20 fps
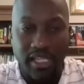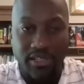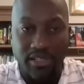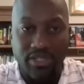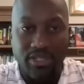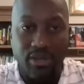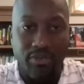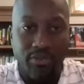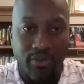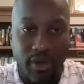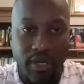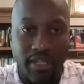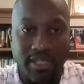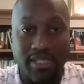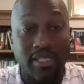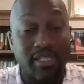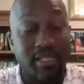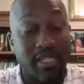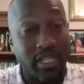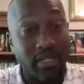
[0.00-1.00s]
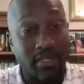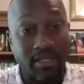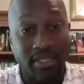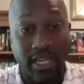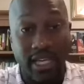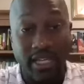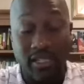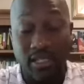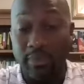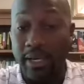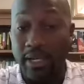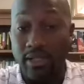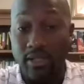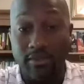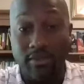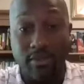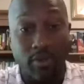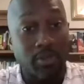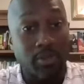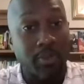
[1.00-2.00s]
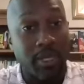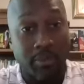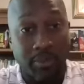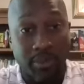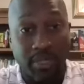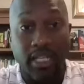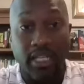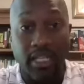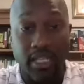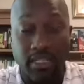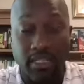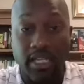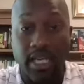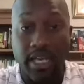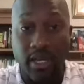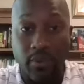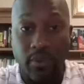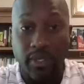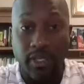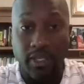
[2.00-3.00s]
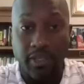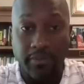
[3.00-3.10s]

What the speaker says: So for us, it's insights about diverse people that lead to equity.